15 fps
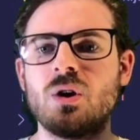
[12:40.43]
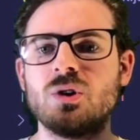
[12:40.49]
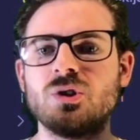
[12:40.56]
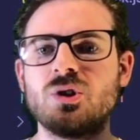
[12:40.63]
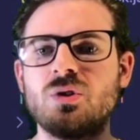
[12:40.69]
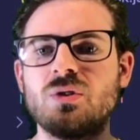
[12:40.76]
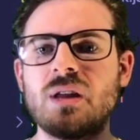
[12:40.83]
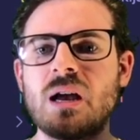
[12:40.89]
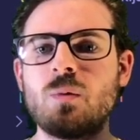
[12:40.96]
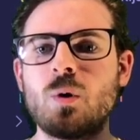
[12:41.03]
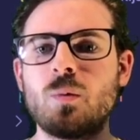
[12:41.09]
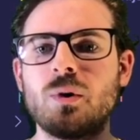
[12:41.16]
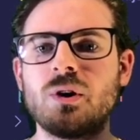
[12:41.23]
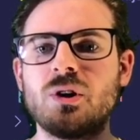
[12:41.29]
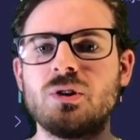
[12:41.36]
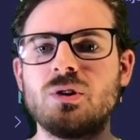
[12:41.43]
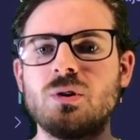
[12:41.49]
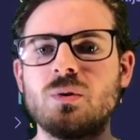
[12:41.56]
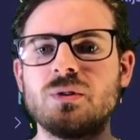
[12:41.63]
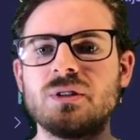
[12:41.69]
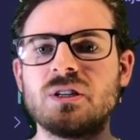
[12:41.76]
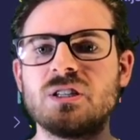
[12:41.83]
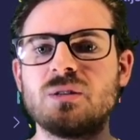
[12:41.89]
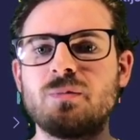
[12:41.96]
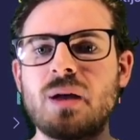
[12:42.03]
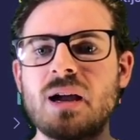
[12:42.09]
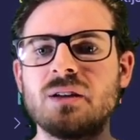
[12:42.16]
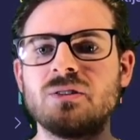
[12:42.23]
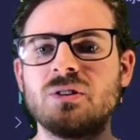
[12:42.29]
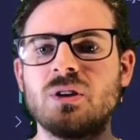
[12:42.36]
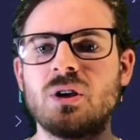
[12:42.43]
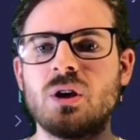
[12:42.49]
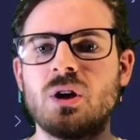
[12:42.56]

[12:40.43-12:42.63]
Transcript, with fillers: So now what we're going to do is expect